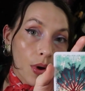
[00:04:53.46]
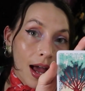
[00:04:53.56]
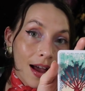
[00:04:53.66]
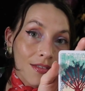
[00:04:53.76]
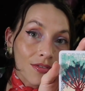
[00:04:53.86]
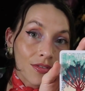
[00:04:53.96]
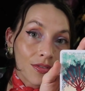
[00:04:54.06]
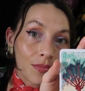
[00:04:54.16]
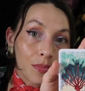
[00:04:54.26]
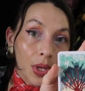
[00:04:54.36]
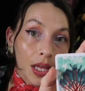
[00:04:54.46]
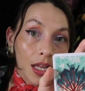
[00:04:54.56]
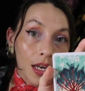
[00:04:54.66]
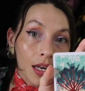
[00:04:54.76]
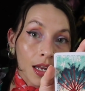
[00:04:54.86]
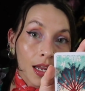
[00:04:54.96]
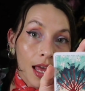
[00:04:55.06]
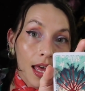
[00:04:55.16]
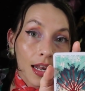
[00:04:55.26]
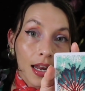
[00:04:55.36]
have been,
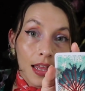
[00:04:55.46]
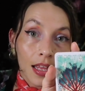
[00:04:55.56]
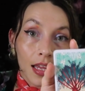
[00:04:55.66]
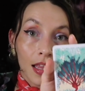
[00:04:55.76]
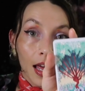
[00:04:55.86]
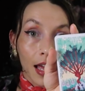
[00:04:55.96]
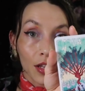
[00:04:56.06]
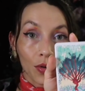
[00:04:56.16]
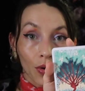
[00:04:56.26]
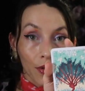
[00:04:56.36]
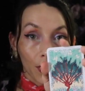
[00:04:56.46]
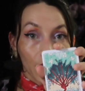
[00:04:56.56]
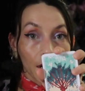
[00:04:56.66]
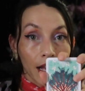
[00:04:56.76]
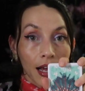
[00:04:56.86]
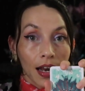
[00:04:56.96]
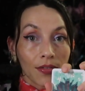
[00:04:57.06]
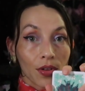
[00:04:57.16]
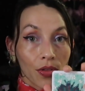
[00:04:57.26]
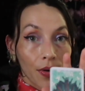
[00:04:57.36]
and I think that you are feeling like kind
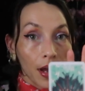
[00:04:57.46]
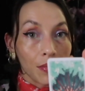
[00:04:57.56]
of a threat